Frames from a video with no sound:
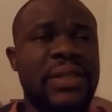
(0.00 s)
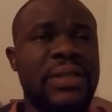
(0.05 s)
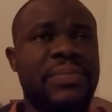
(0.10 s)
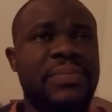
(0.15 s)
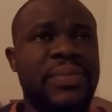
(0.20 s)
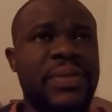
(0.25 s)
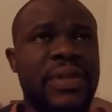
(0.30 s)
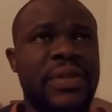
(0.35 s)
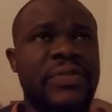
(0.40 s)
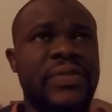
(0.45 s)
call
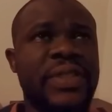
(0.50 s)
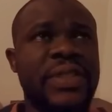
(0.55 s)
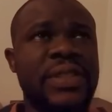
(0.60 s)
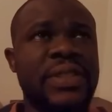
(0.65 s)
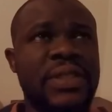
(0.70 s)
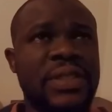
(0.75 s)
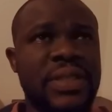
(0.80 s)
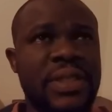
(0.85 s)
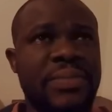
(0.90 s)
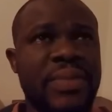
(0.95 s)
it prophets
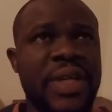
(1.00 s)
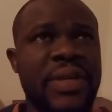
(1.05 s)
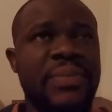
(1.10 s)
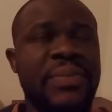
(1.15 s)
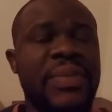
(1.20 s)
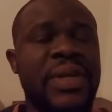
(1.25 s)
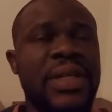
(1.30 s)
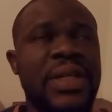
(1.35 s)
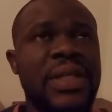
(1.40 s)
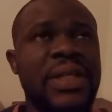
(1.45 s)
because they make
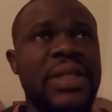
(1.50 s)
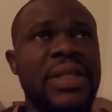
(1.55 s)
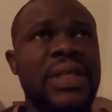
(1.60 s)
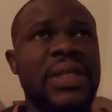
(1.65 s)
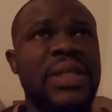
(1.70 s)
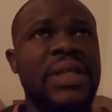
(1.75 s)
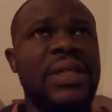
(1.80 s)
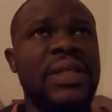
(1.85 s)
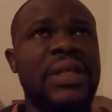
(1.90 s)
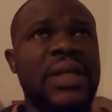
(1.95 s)
money,
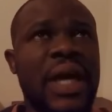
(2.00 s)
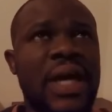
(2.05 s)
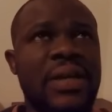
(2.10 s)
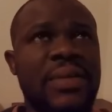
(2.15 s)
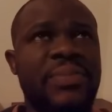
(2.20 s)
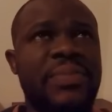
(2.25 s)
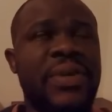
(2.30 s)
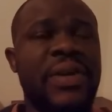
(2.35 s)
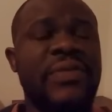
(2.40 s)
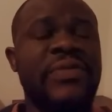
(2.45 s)

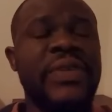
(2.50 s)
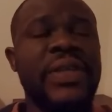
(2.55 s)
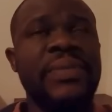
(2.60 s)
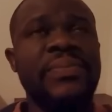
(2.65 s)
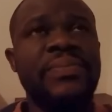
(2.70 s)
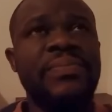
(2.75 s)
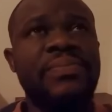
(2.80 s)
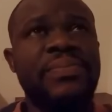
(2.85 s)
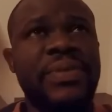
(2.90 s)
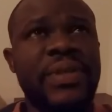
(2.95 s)
kind of
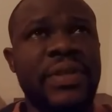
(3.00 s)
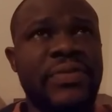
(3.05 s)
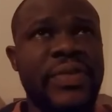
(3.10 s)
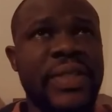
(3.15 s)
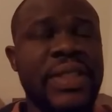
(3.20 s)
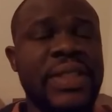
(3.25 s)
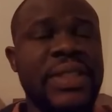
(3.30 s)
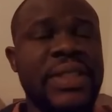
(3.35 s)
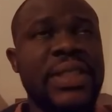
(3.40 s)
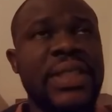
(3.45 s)

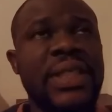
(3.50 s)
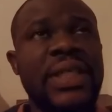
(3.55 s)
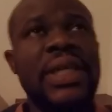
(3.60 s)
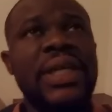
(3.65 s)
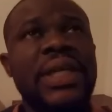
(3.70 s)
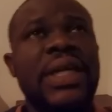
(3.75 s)
prophet.